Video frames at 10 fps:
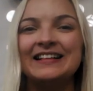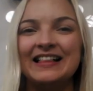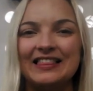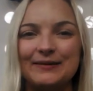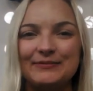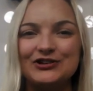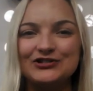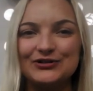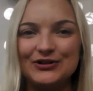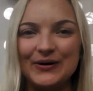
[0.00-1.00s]
Let me show
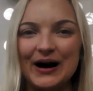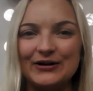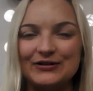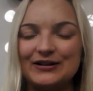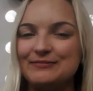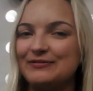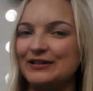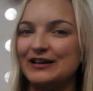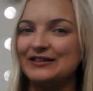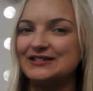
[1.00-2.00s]
you how you can
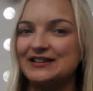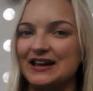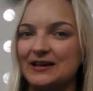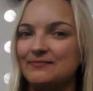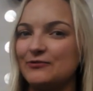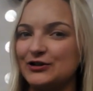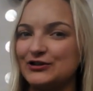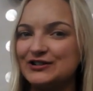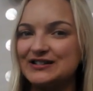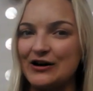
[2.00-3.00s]
play this game with
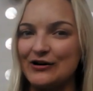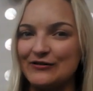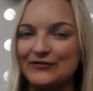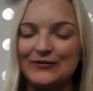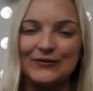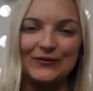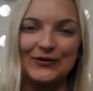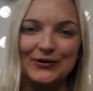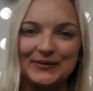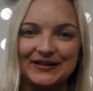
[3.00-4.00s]
yourself or
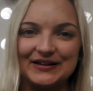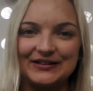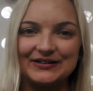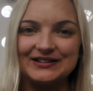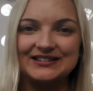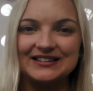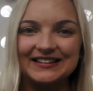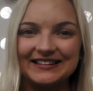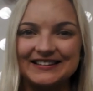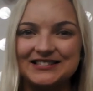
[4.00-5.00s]
with others.
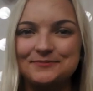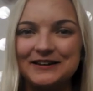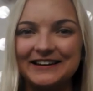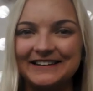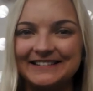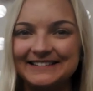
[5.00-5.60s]
Let's begin.